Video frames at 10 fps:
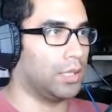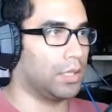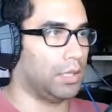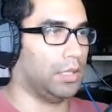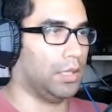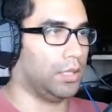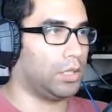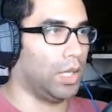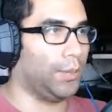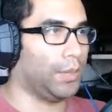Kitty,
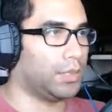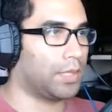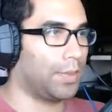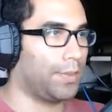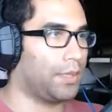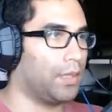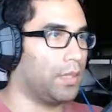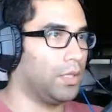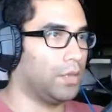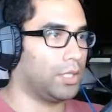stop! Stop it!
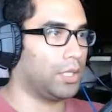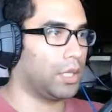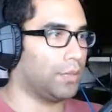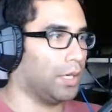What are you talking about?